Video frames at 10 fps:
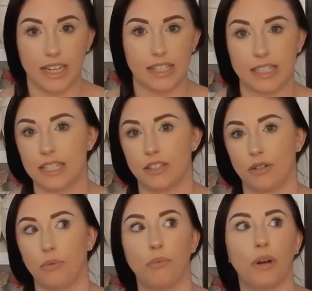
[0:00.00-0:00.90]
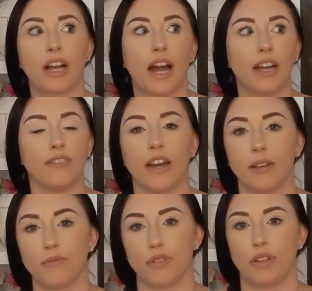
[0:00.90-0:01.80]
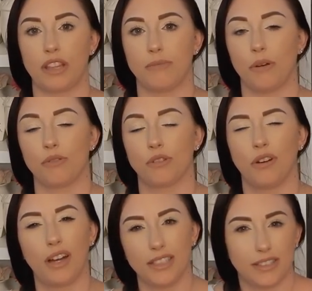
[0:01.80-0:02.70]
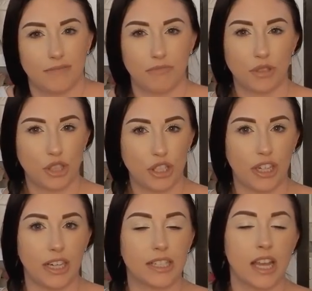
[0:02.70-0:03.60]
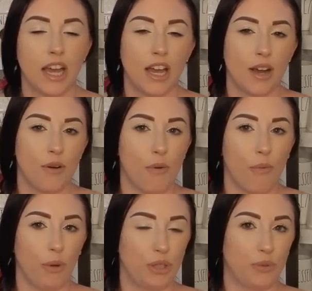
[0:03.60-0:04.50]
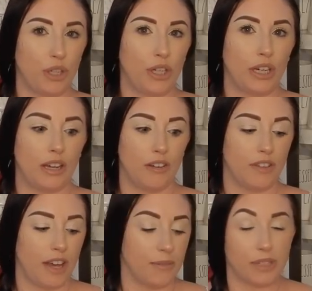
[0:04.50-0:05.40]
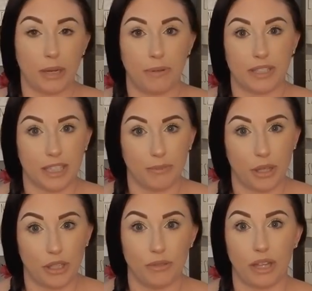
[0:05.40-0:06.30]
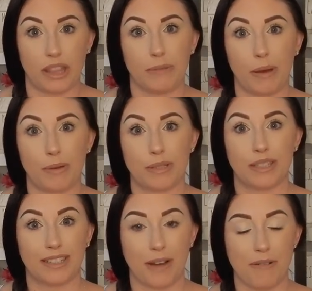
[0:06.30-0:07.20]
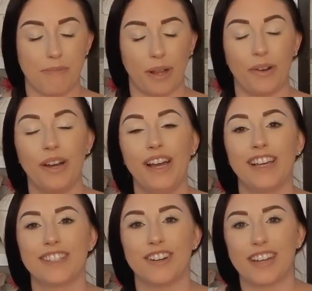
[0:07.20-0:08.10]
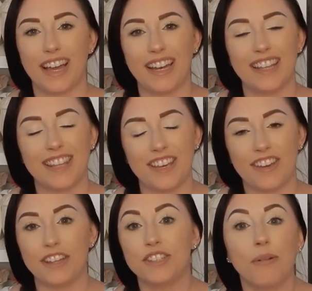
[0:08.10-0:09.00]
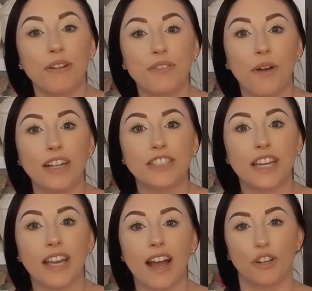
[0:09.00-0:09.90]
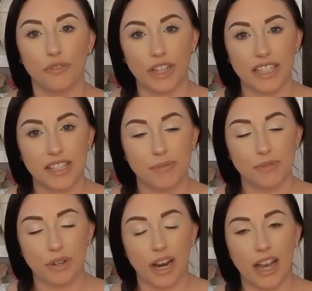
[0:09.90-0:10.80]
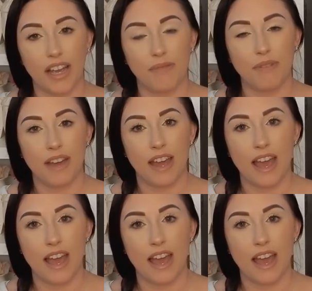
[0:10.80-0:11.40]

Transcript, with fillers: taste is or what kind of items you like the most so I'm just just curious which one of the items that I picked up you like the most. Comment below. So again, thank you guys so much for watching. Don't forget to subscribe